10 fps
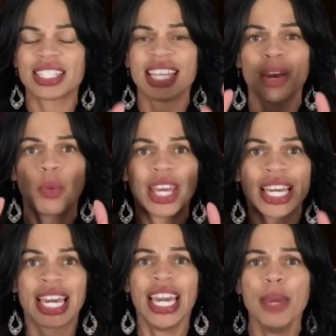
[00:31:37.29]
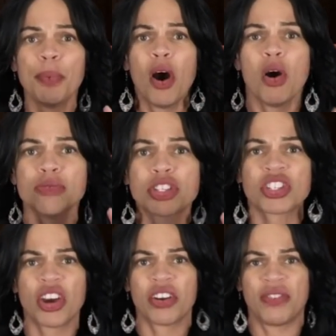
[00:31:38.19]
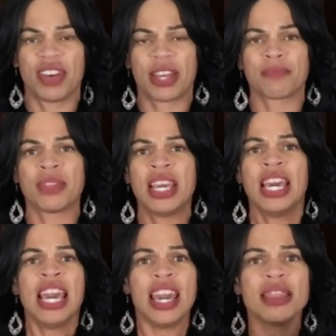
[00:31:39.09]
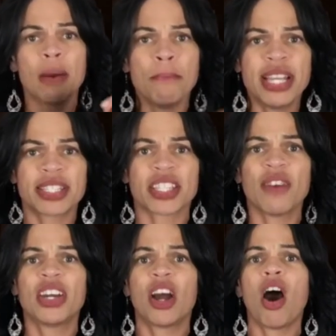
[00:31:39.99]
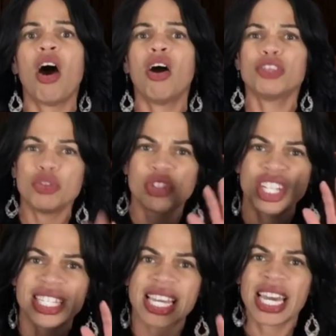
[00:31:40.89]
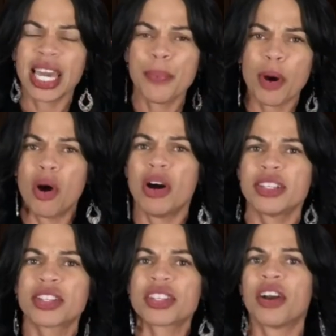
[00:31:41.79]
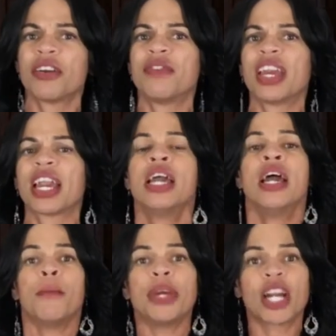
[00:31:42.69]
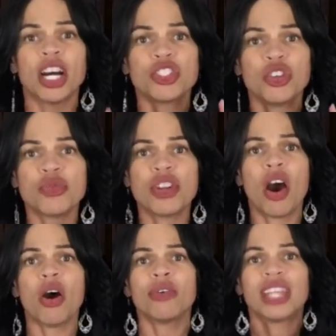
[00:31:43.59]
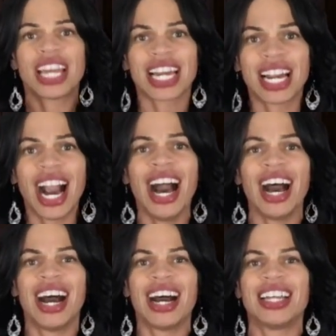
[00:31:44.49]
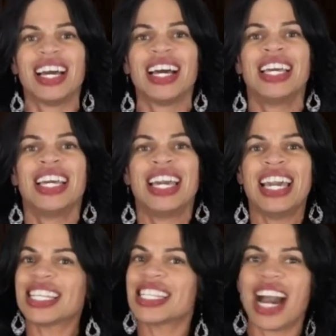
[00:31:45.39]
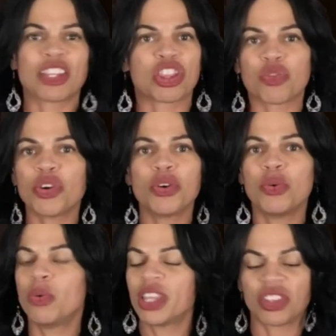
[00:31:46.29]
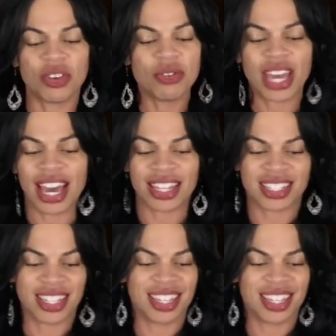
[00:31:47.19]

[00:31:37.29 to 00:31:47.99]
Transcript: Is that we keep on serving. In the midst of it all, you just keep on serving because you know that God is not through with you yet.